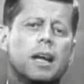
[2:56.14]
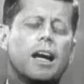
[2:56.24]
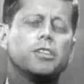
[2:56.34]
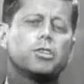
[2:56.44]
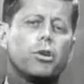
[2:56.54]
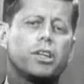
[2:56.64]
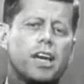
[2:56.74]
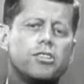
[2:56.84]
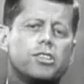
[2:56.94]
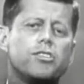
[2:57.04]
I saw
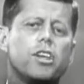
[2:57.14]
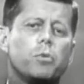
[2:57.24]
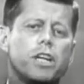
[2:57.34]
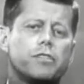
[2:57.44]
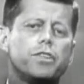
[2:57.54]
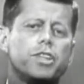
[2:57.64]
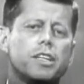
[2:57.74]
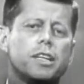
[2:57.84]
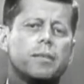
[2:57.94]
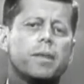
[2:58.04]
cases in West
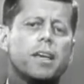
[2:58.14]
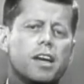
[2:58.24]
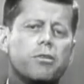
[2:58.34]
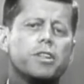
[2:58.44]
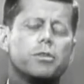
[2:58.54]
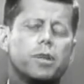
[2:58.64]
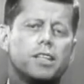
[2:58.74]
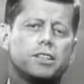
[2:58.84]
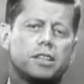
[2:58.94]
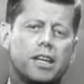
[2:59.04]
Virginia, here in the
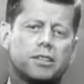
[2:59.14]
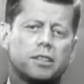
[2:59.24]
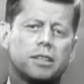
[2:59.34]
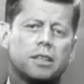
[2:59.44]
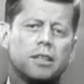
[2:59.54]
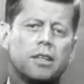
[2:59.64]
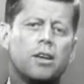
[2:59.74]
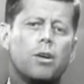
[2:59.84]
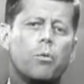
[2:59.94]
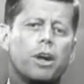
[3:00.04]
United States,
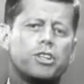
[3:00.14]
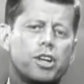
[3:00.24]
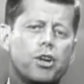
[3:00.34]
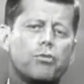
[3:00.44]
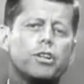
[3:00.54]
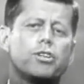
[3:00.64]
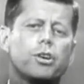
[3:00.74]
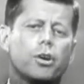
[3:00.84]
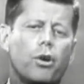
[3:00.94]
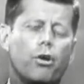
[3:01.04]
where children
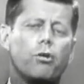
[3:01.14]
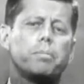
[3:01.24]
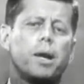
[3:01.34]
took home